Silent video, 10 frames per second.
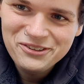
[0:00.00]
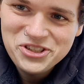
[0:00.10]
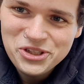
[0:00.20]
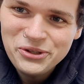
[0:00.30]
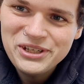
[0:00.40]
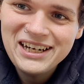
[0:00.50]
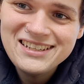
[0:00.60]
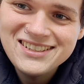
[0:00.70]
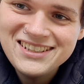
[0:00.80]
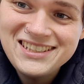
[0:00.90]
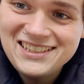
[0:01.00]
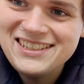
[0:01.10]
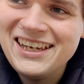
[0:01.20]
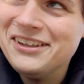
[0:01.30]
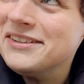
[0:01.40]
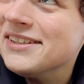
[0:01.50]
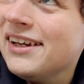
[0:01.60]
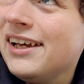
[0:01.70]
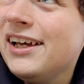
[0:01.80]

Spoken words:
show you guys the details.